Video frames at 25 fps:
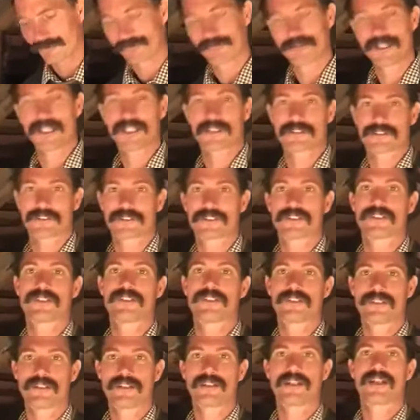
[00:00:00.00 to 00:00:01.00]
invest
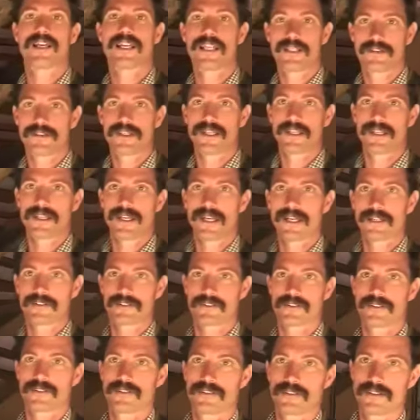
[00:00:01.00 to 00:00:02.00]
in their
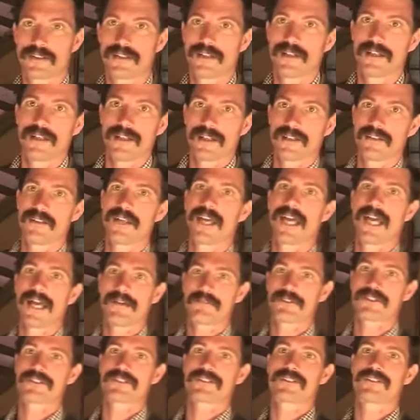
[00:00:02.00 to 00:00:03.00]
land. They
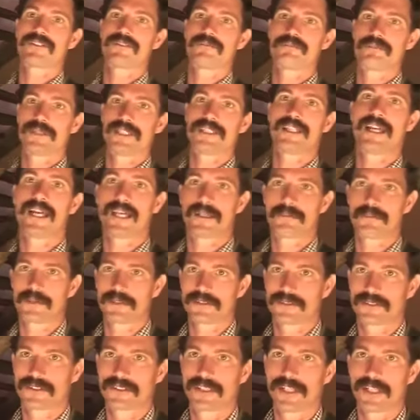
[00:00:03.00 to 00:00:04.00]
haven't been
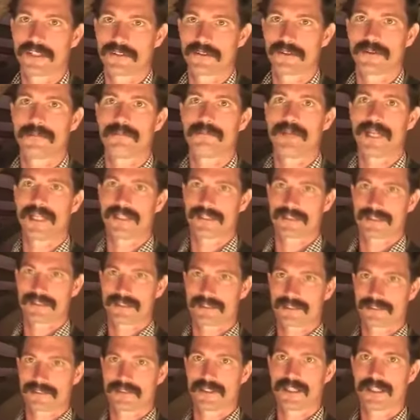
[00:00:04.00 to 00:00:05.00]
able to go to a bank
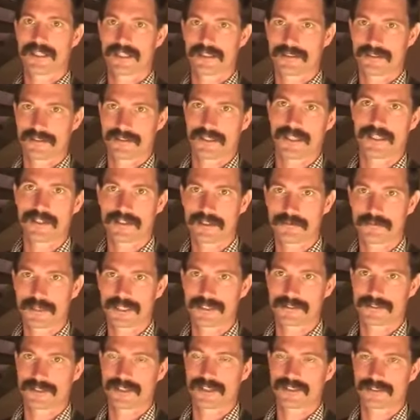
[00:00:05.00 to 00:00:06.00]
and say, here are
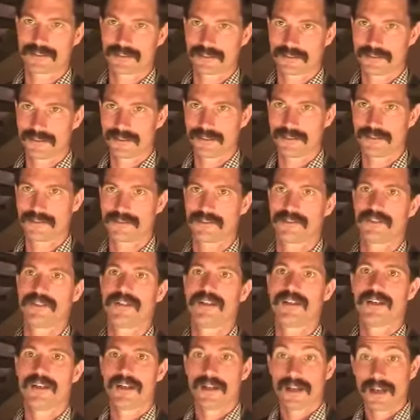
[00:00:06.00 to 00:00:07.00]
my title deeds,
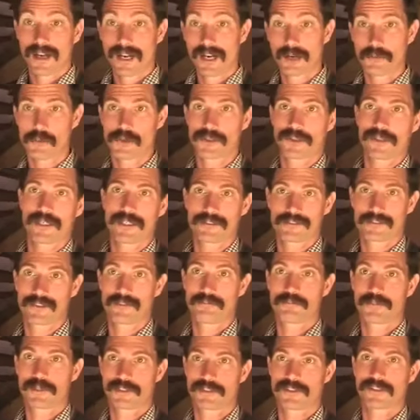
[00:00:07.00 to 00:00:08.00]
I want to
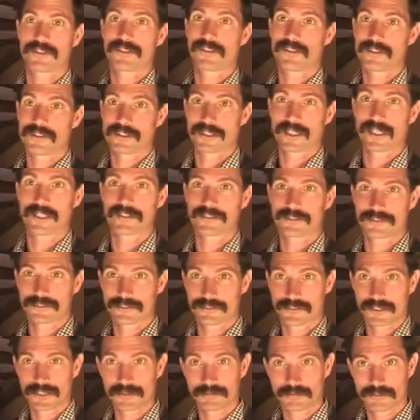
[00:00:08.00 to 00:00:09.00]
actually put in an irrigation
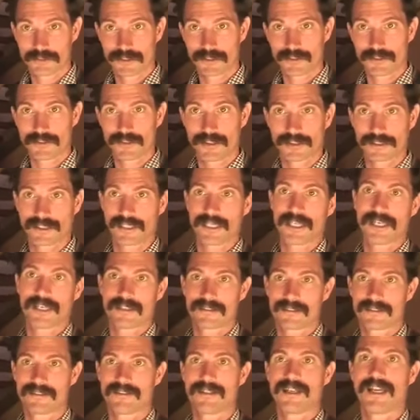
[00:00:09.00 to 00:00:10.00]
scheme so that I
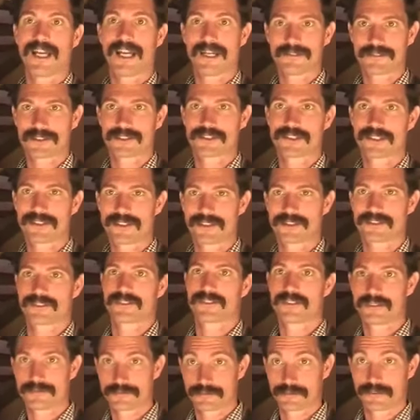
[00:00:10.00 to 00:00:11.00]
can have a
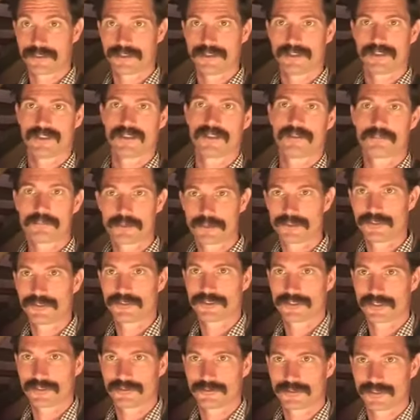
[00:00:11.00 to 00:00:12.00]
chance of
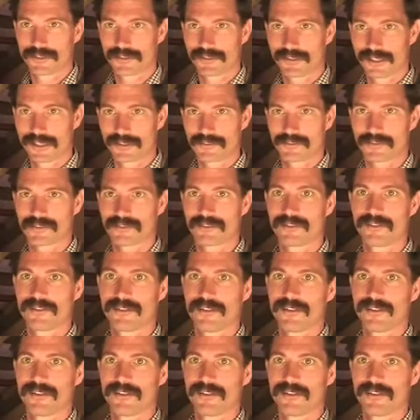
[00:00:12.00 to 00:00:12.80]
producing for the nation.